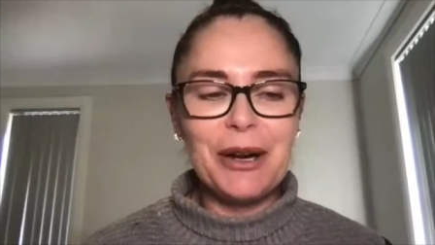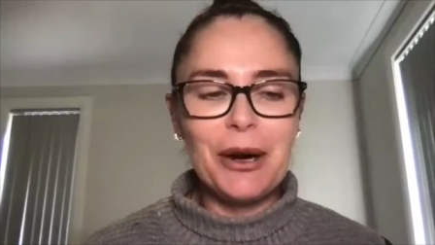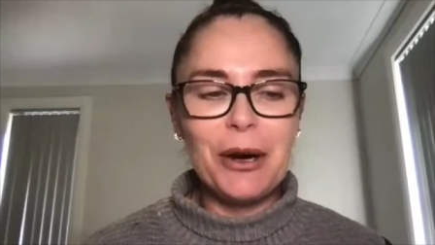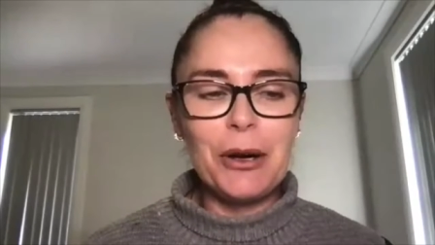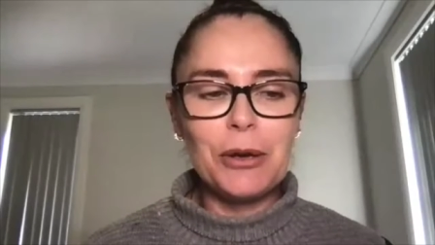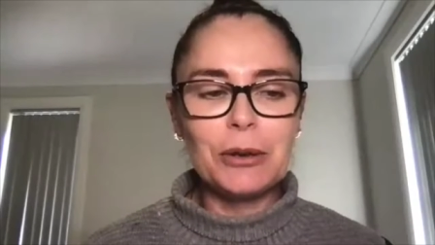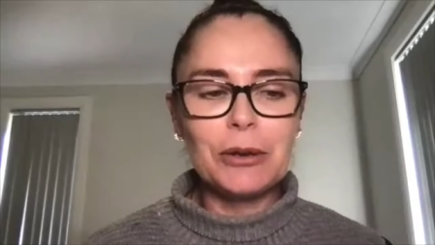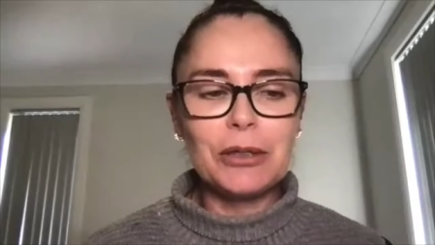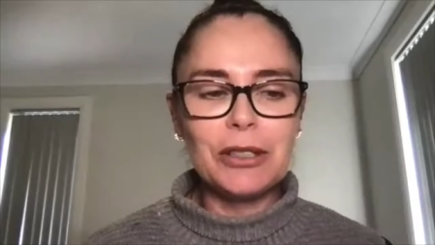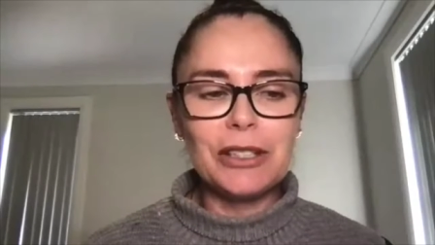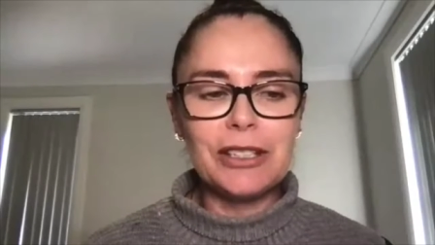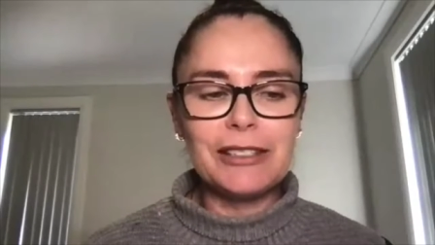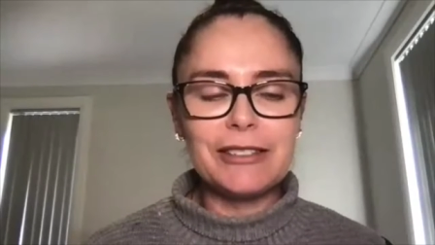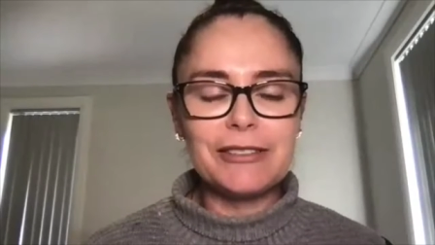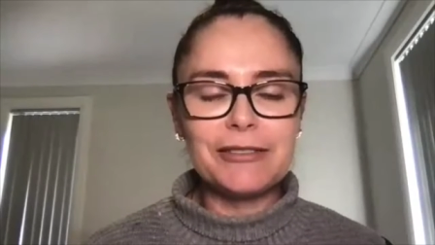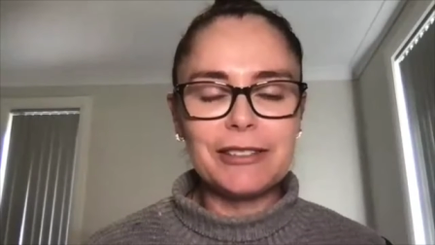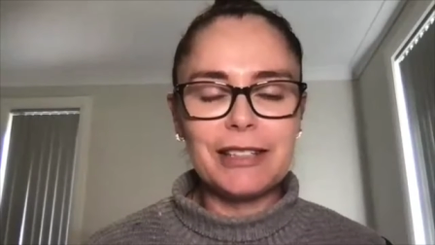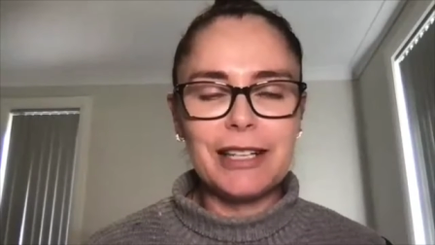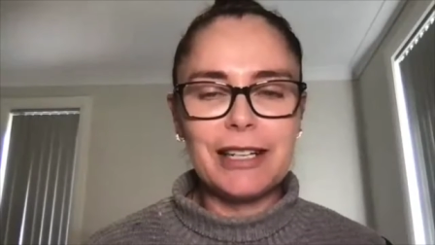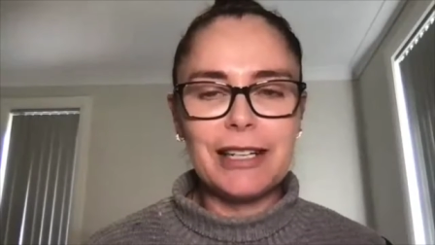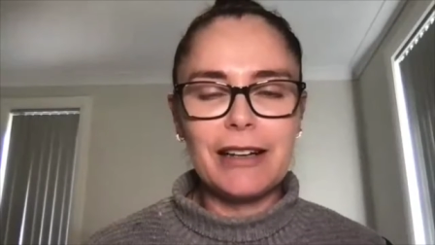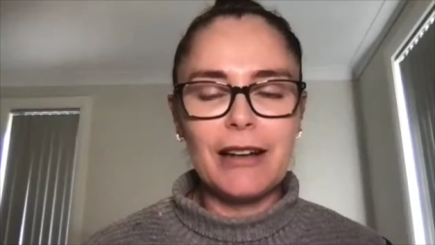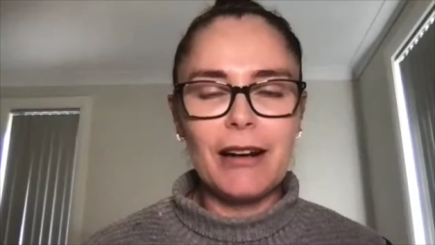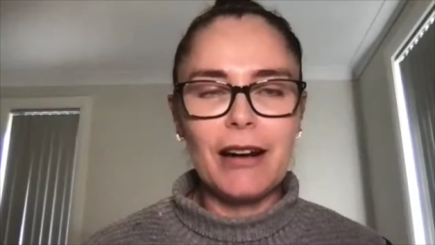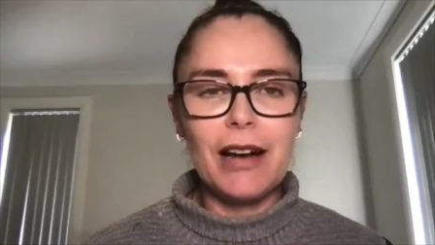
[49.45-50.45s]
whole lot of
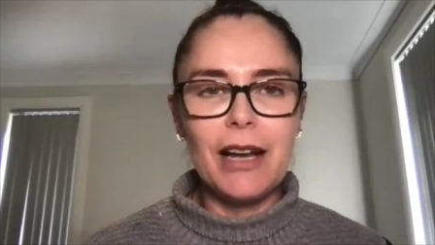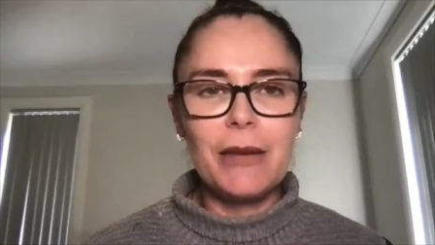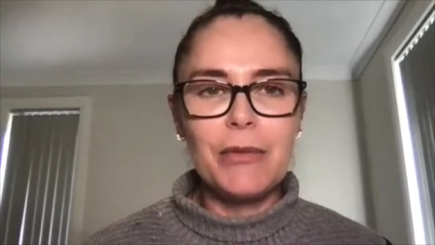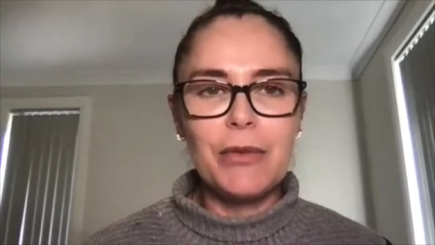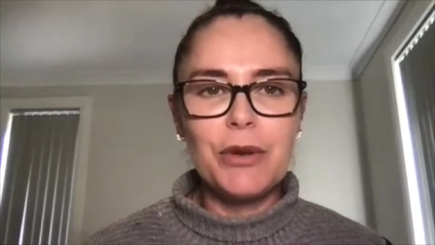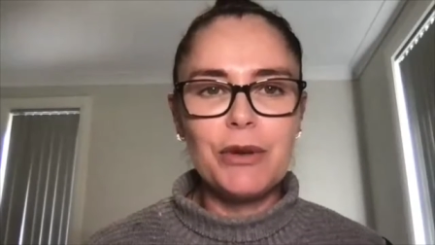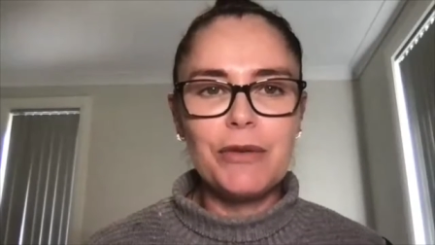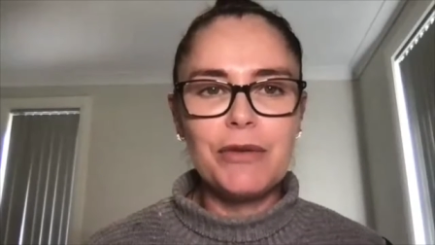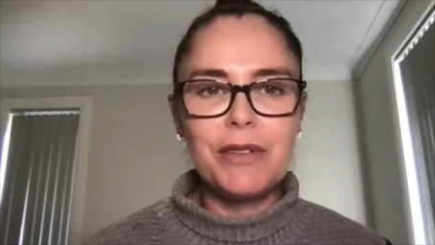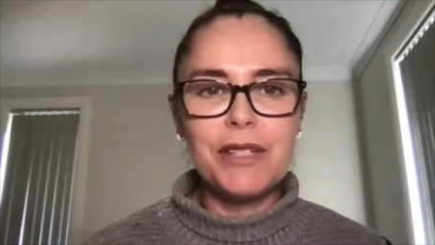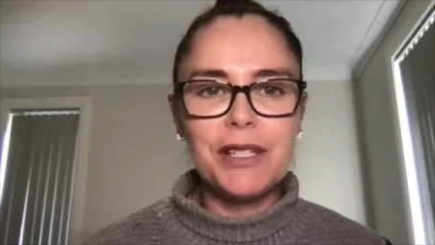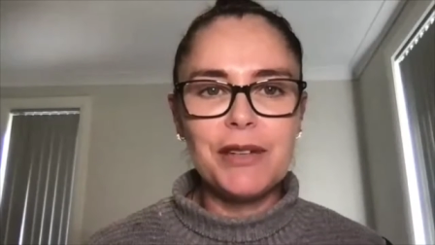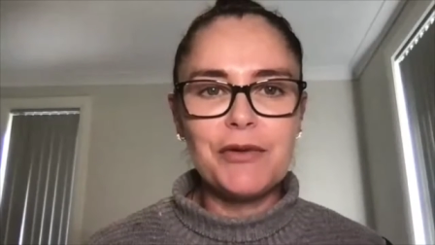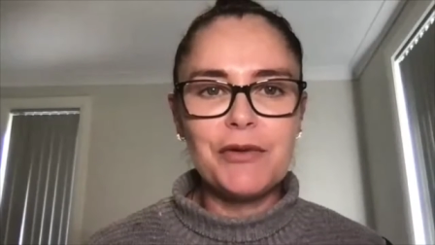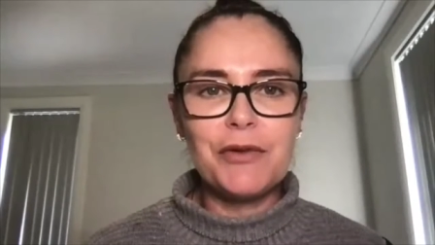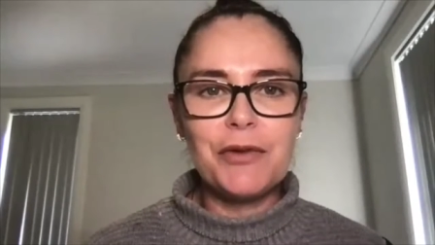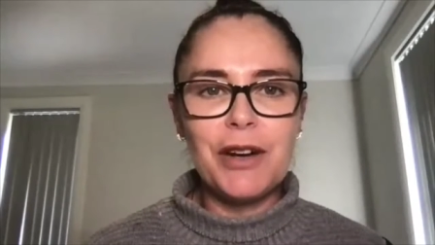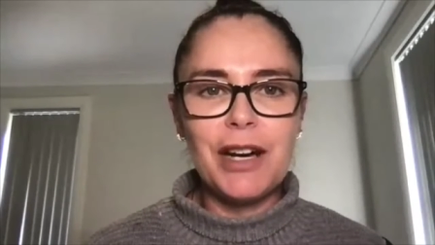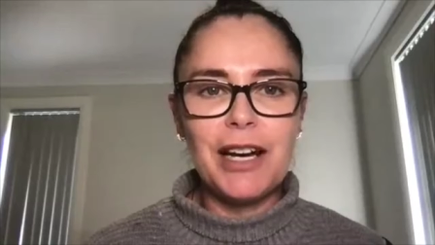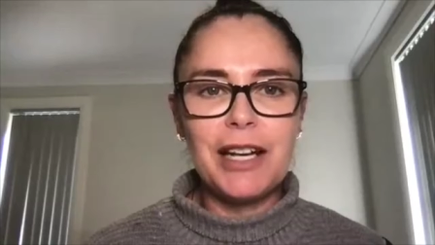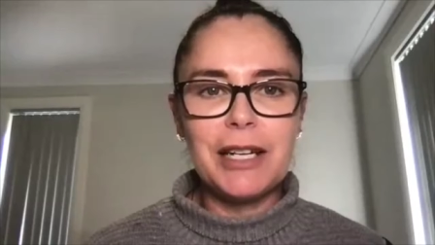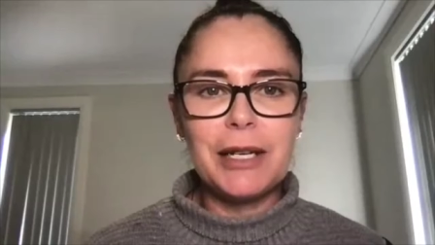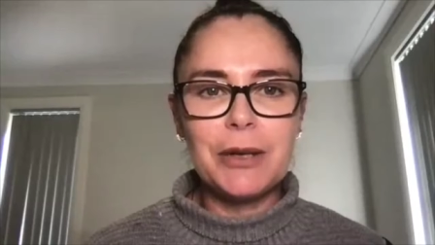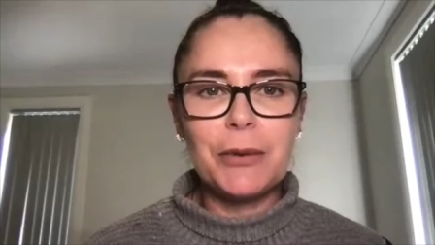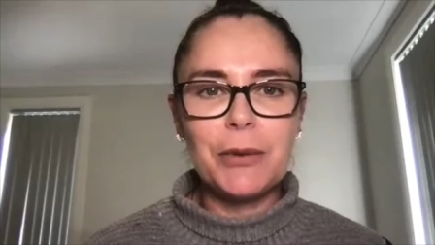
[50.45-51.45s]
like iMovies I'm
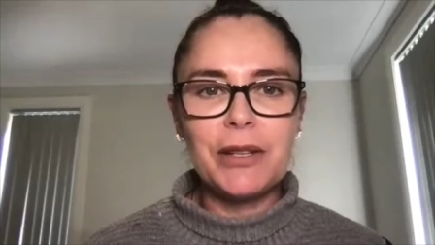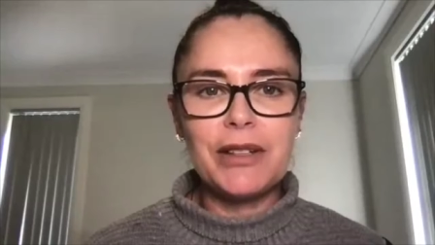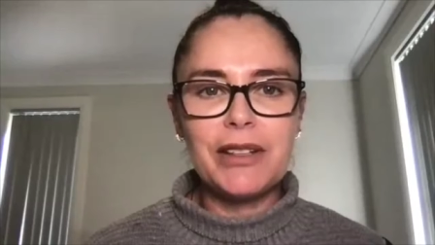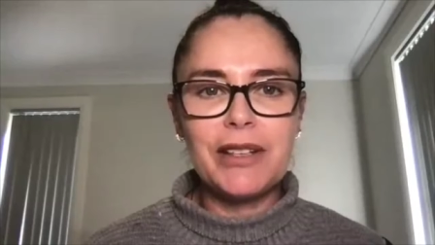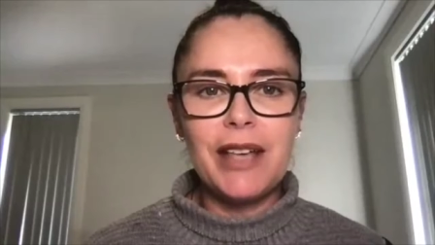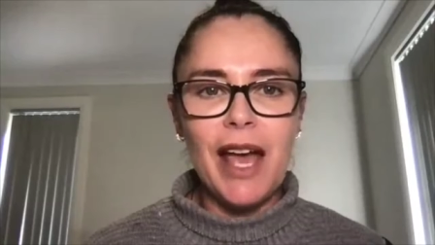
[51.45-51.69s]
fighting with,